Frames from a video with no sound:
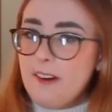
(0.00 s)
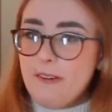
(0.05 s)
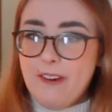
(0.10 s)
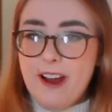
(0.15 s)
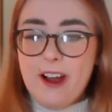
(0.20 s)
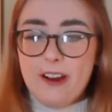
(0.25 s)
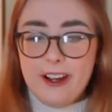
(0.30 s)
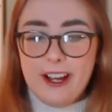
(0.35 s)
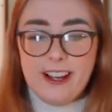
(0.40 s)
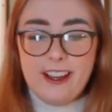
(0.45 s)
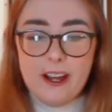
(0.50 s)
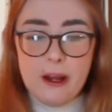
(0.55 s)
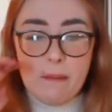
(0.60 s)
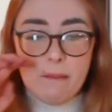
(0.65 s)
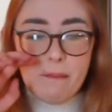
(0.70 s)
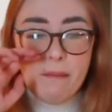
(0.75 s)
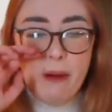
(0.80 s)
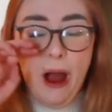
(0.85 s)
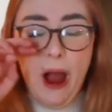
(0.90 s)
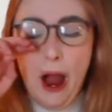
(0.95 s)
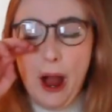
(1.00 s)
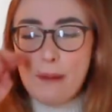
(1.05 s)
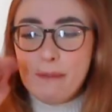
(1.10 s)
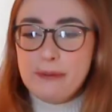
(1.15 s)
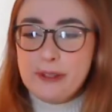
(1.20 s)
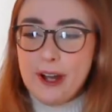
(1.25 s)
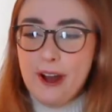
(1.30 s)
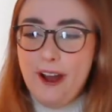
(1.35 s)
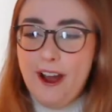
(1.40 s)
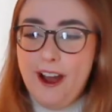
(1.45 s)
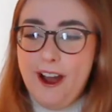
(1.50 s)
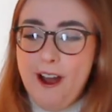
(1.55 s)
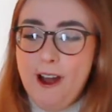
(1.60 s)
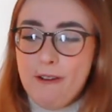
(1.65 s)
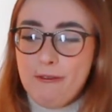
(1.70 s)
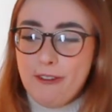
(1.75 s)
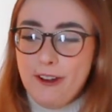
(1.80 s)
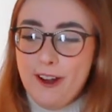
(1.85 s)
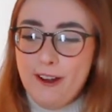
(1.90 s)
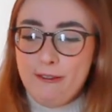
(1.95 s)
Wow, I kind of popped
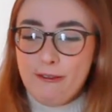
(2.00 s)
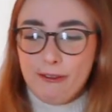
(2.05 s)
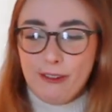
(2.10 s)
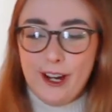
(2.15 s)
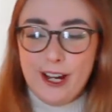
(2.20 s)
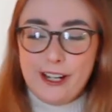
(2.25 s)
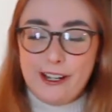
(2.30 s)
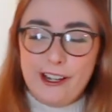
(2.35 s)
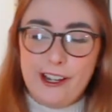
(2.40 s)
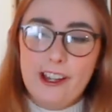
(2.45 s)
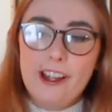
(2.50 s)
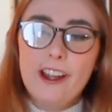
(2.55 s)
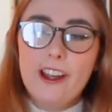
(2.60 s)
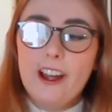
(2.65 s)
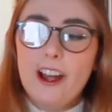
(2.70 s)
off. Alrighty.